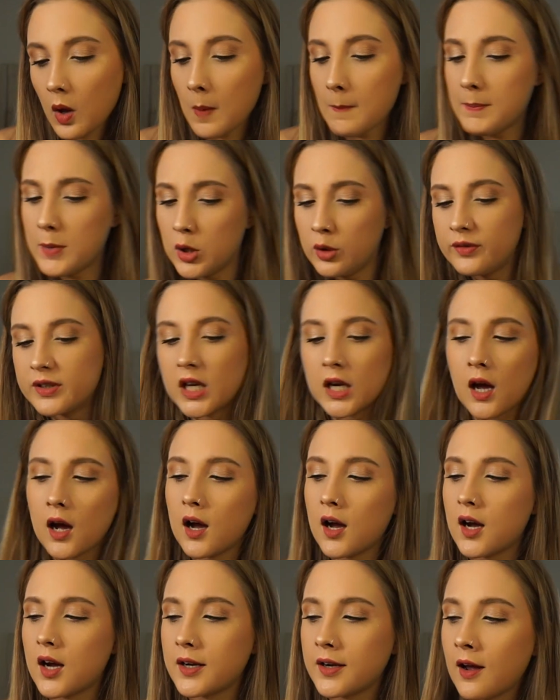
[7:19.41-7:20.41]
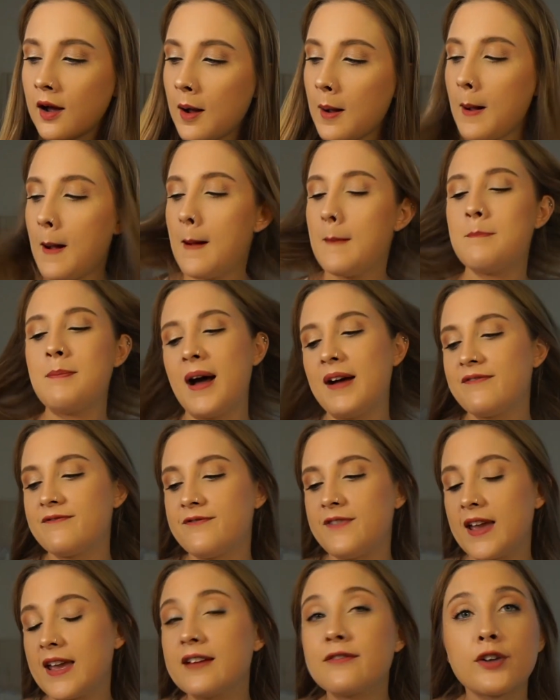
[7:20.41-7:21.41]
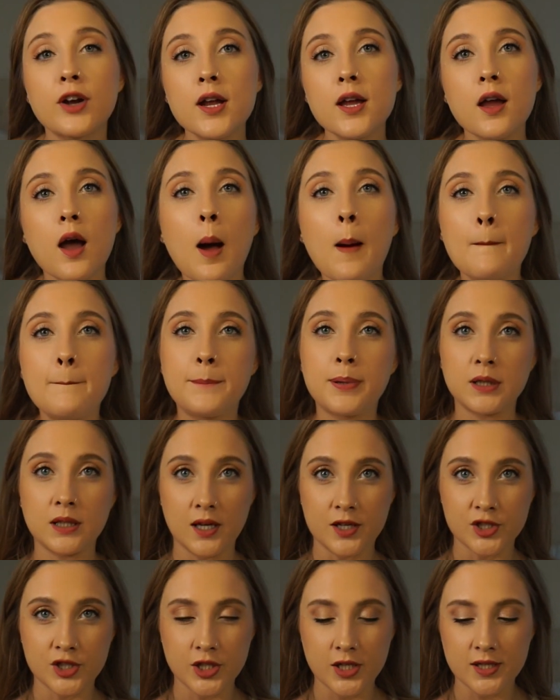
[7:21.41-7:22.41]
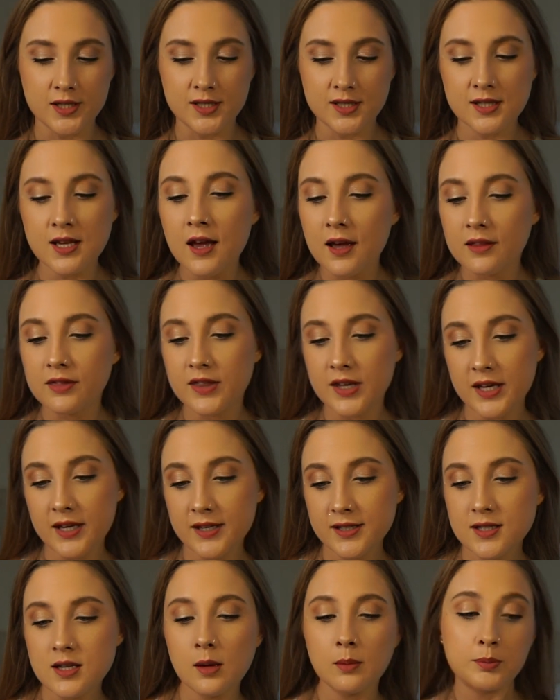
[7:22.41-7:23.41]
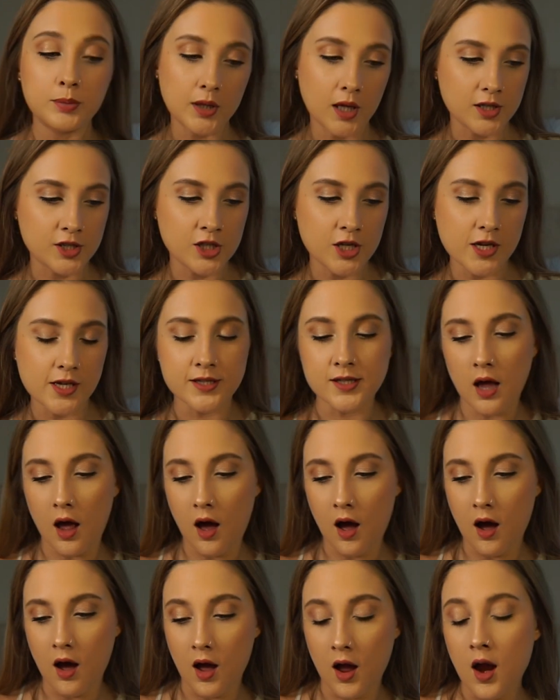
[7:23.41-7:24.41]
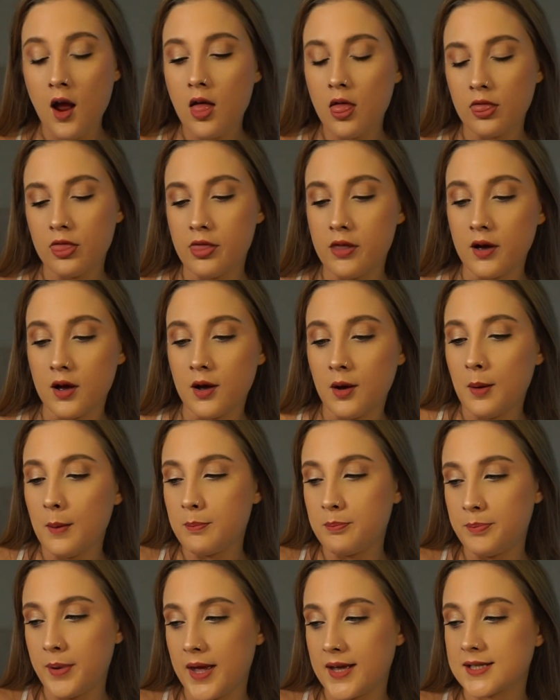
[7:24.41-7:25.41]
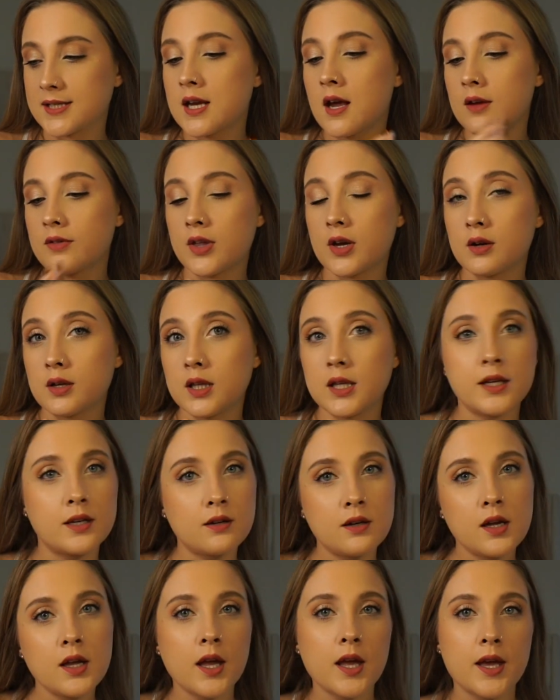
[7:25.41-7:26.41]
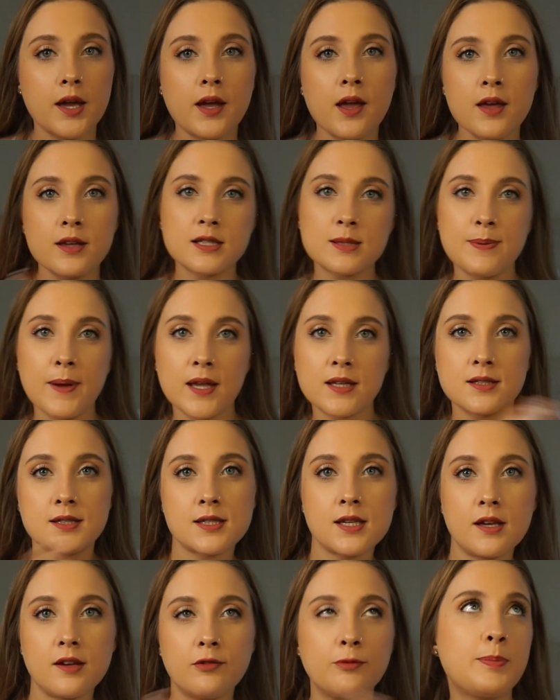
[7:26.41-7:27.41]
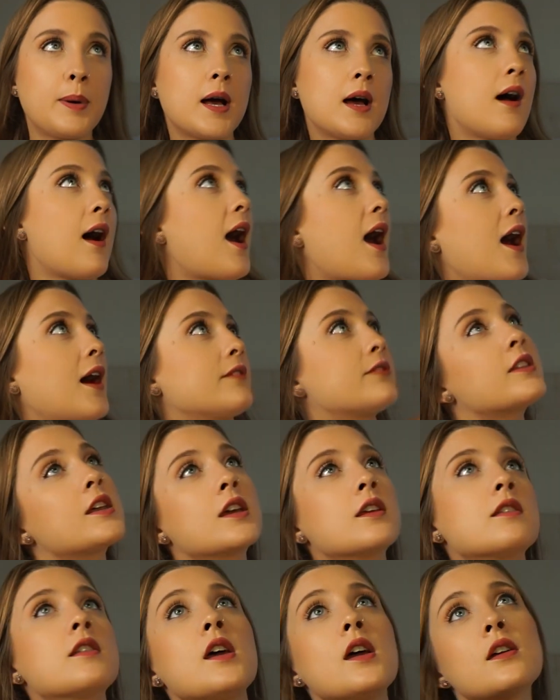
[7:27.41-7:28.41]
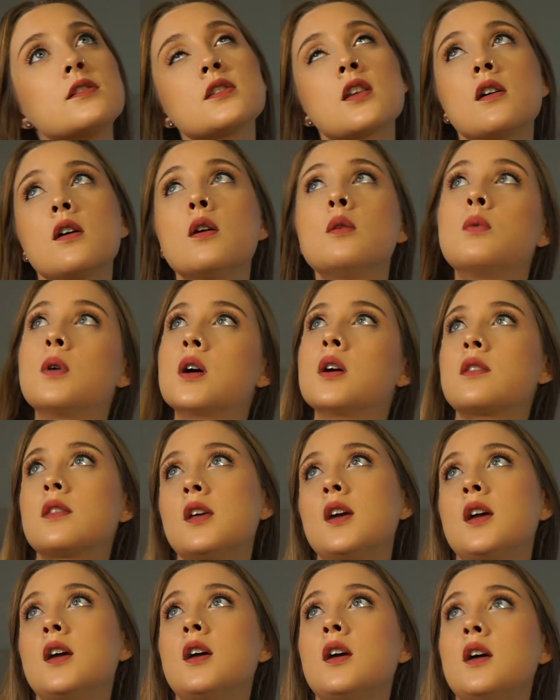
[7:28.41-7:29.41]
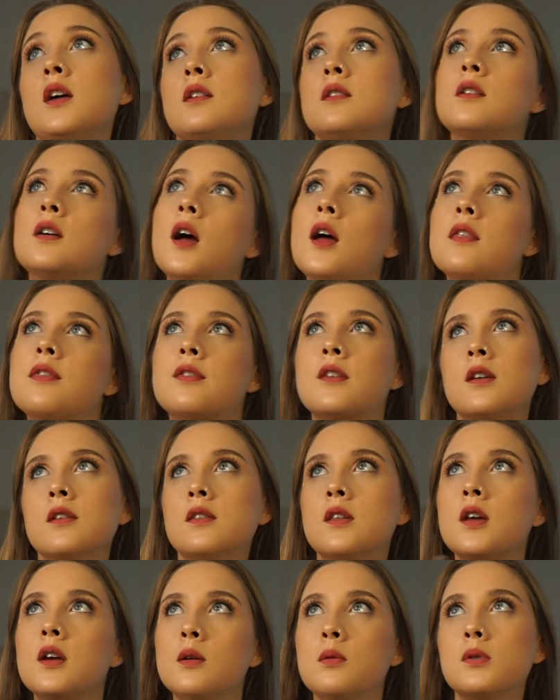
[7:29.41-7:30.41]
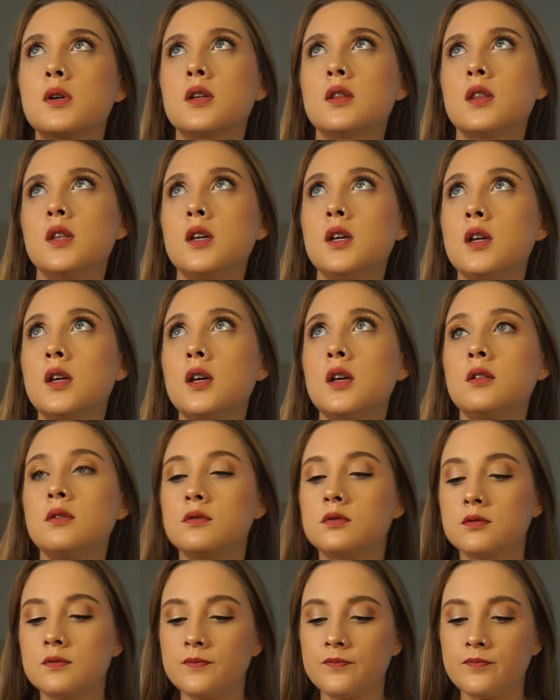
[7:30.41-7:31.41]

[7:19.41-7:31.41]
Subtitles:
Moving on, my favorite blushes. These blushes are the best. They're a little expensive, but I think they're so worth it. I think they're worth it.